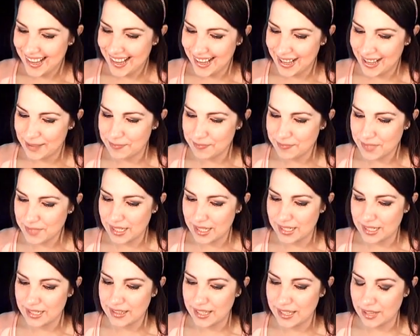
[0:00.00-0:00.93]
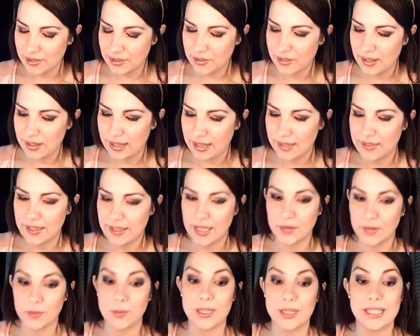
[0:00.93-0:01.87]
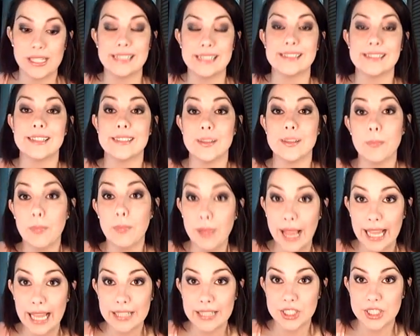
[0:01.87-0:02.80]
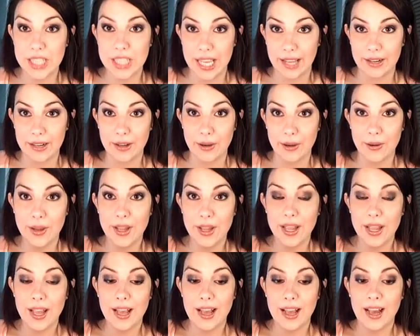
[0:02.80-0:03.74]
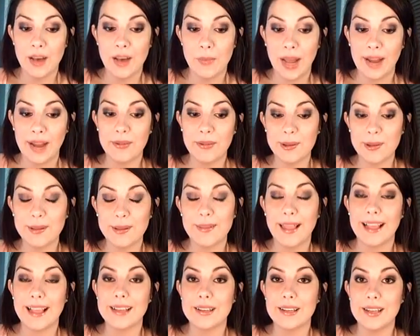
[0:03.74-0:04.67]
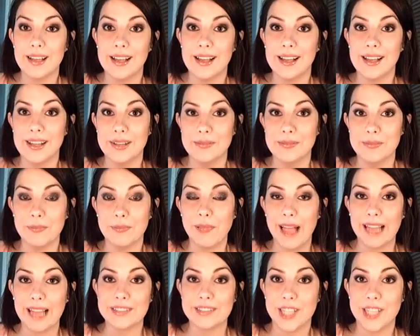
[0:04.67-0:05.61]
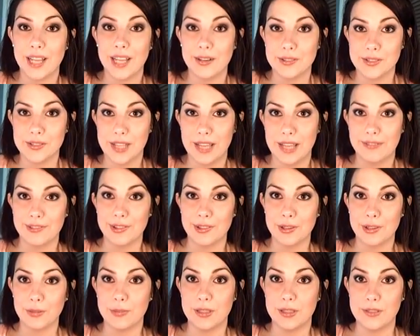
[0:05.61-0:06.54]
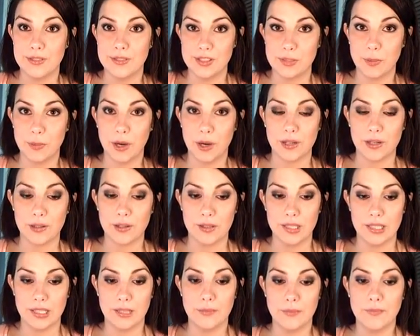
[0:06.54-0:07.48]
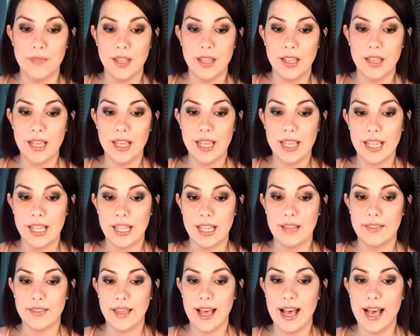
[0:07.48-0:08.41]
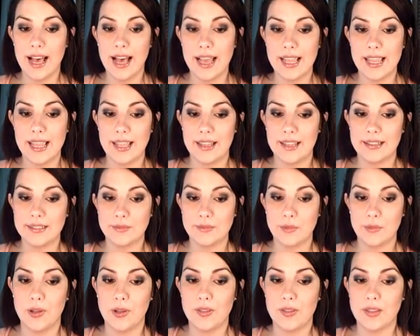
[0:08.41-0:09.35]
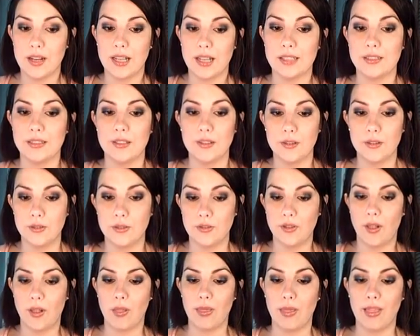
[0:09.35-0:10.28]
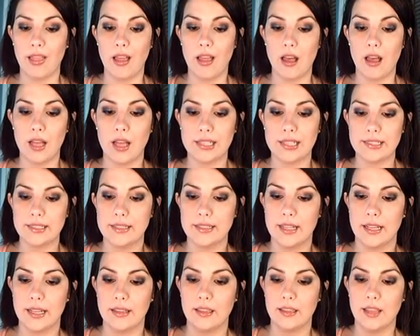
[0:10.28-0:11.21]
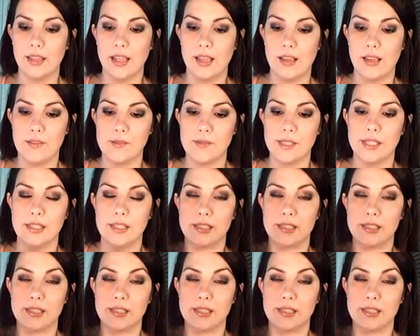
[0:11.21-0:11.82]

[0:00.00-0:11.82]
And the other thing I think everybody needs is a black shadow. I really like black shadows that have a little bit of sparkle in them. And the high-end one that I use a lot, that I love,